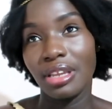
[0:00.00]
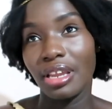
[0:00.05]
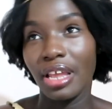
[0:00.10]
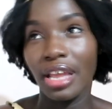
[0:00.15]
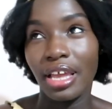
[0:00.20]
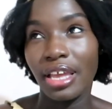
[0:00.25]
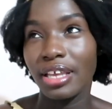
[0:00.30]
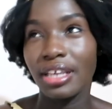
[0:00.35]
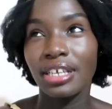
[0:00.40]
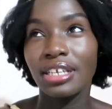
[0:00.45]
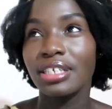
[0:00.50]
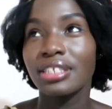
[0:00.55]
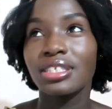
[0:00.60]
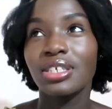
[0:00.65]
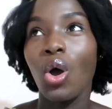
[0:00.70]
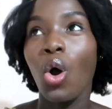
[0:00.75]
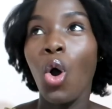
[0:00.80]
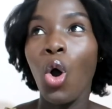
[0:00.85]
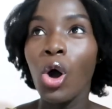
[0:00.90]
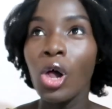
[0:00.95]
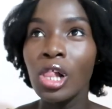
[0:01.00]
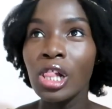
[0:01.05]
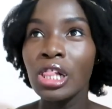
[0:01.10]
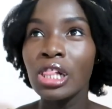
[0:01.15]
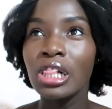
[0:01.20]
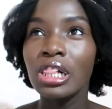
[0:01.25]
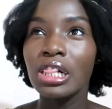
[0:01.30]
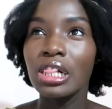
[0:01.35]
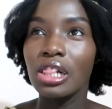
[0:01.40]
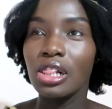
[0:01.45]
it's
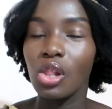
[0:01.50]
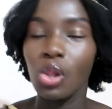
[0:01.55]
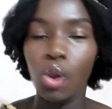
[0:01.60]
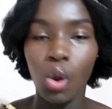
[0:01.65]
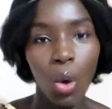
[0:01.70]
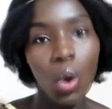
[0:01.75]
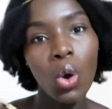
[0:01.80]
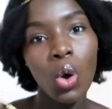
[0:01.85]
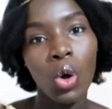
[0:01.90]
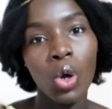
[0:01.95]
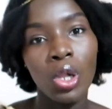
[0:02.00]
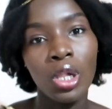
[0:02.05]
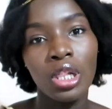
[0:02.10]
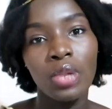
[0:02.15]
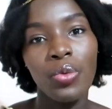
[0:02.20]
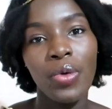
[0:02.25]
all local,